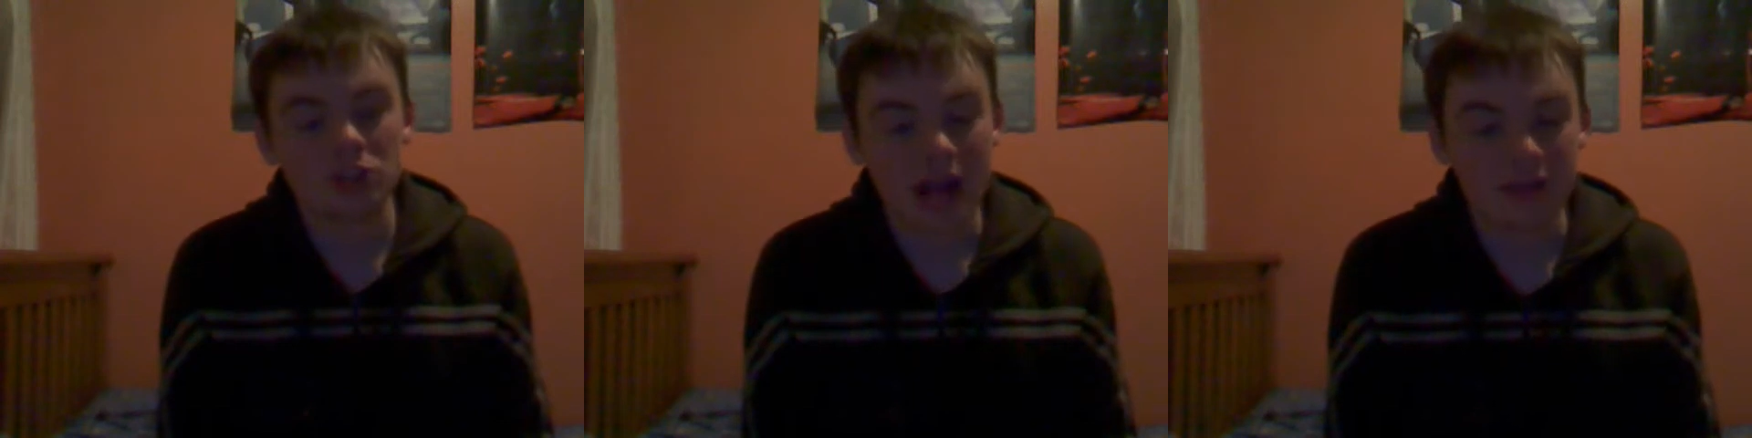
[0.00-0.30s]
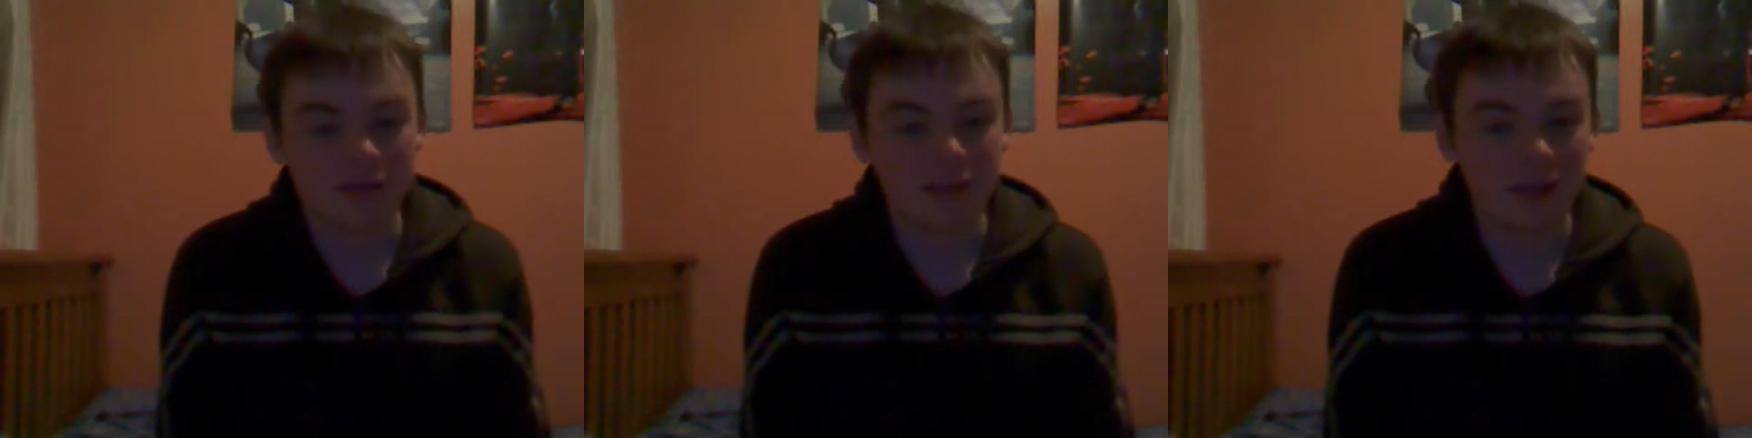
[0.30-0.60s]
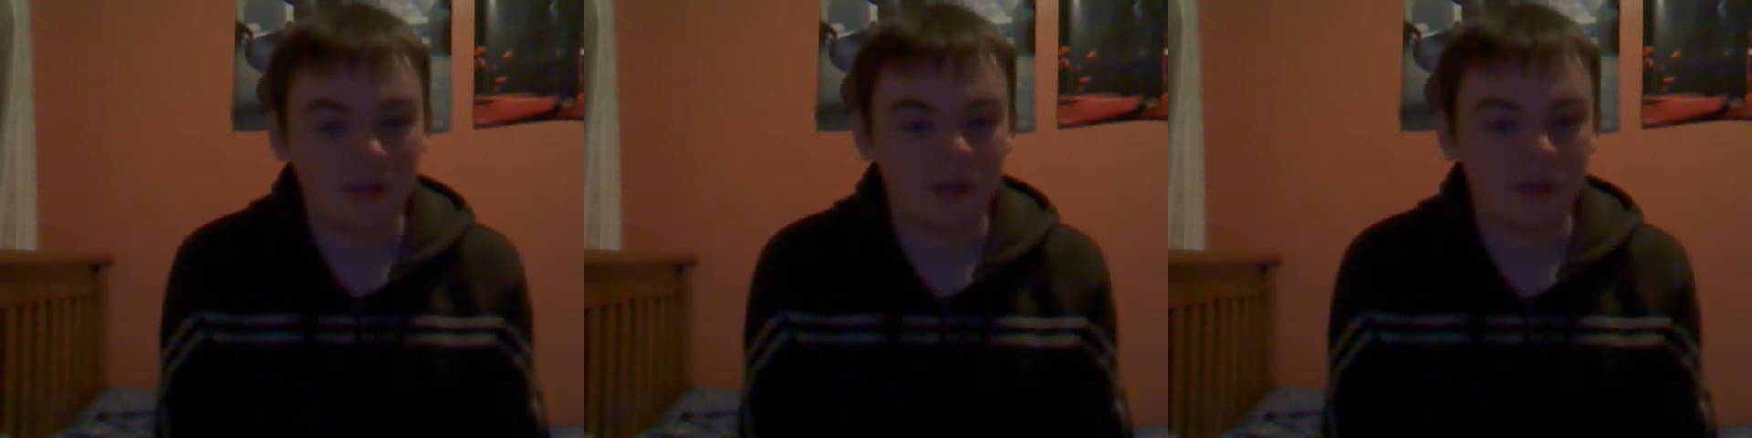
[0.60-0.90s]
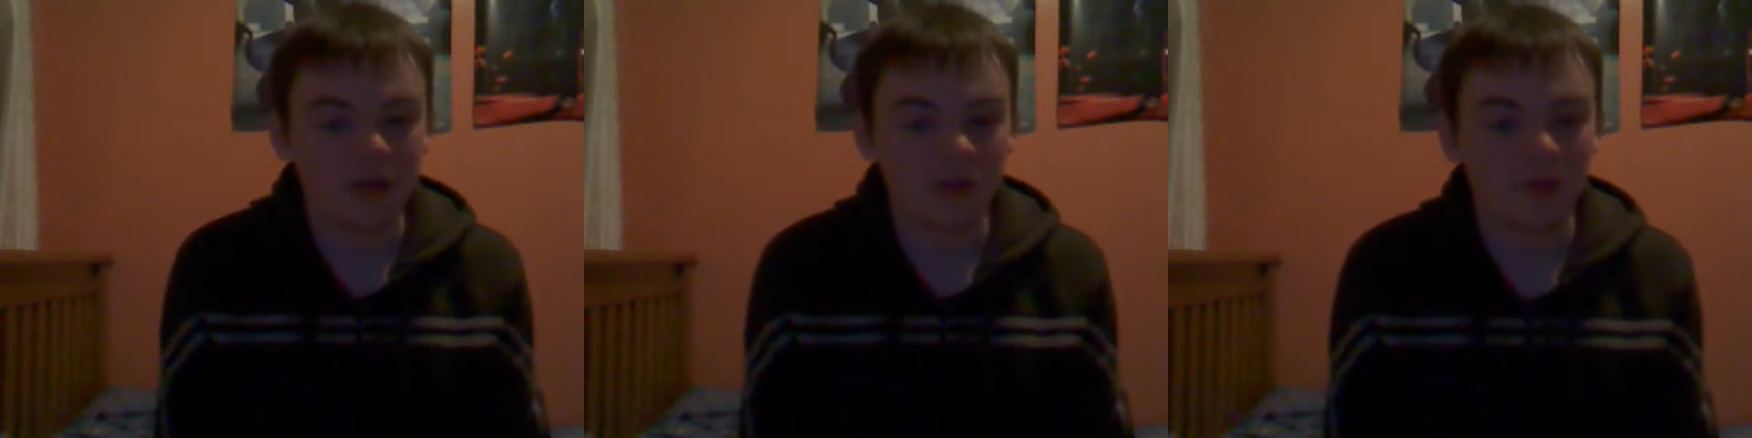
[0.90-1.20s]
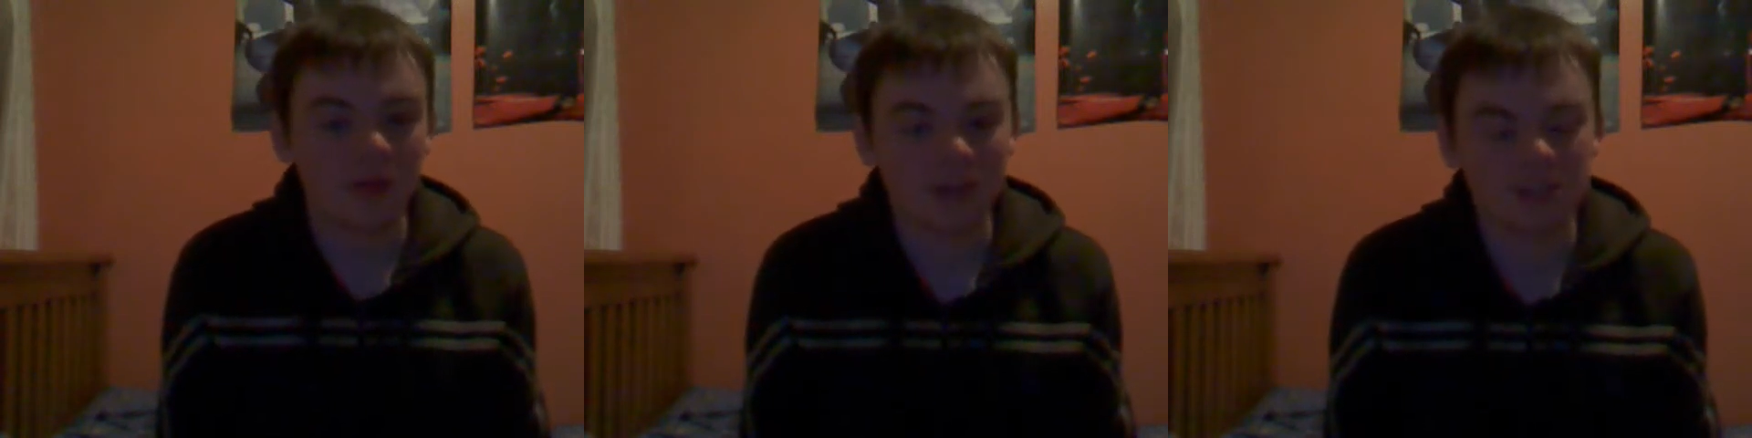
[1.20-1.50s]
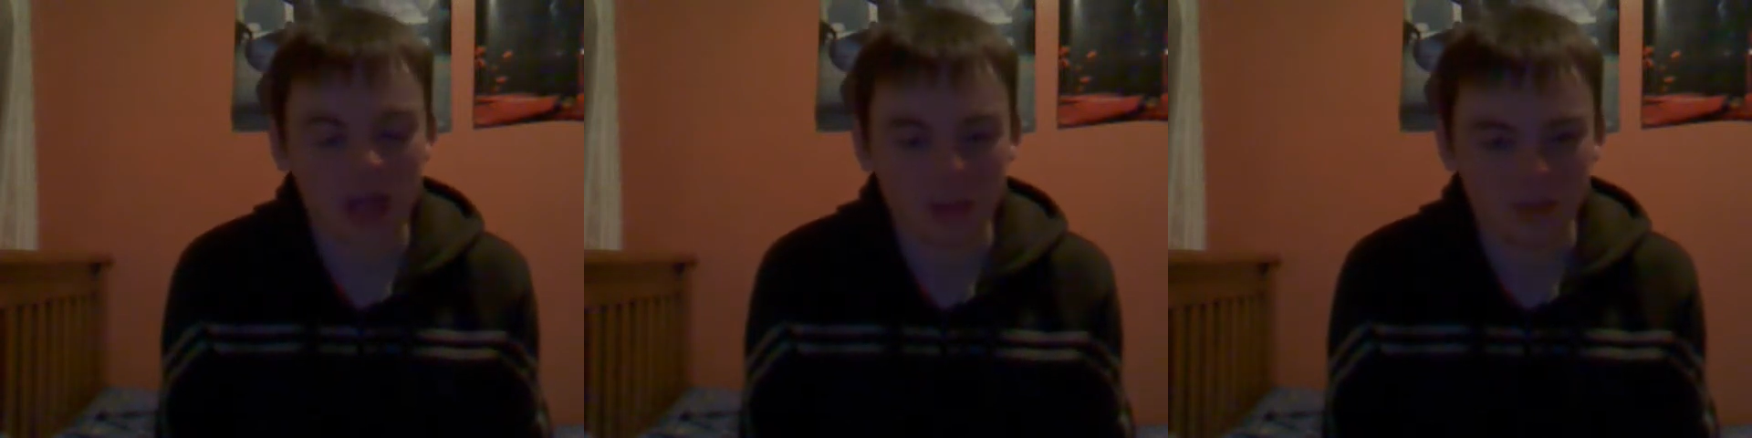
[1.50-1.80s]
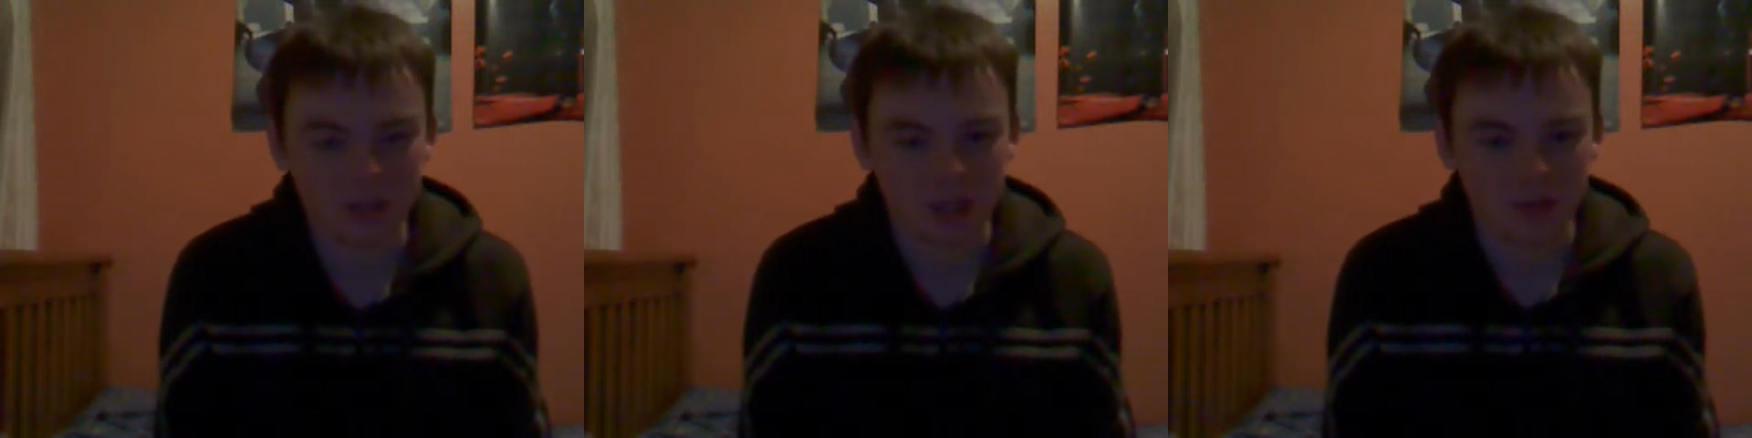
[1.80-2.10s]
chance to take the WWE
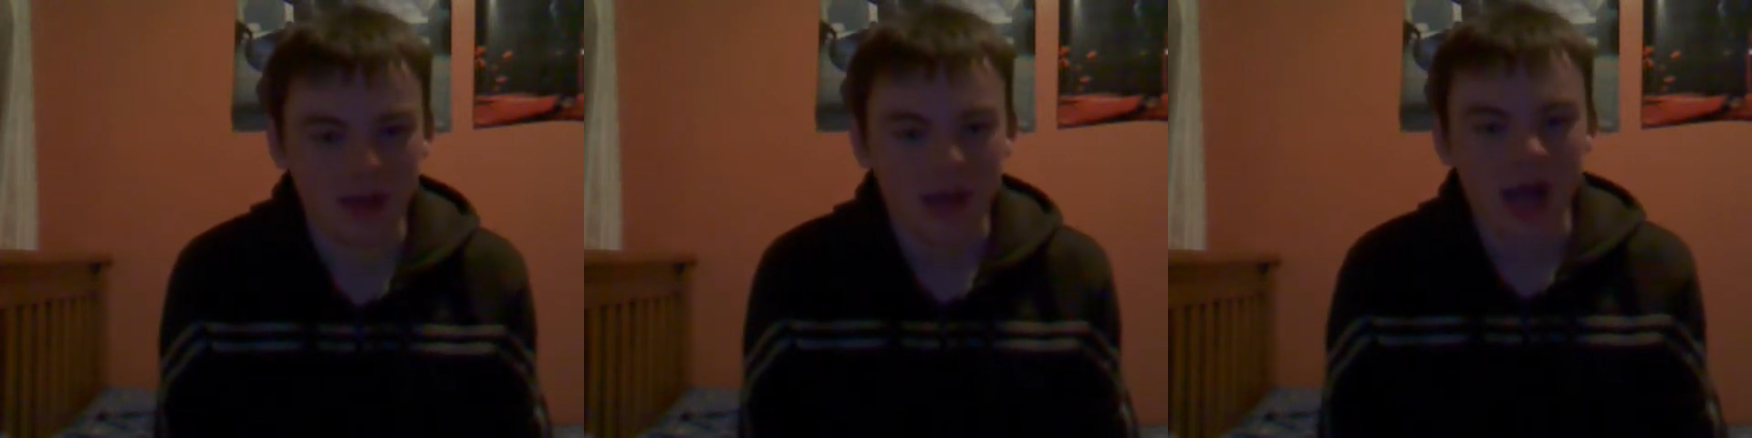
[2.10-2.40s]
Championship.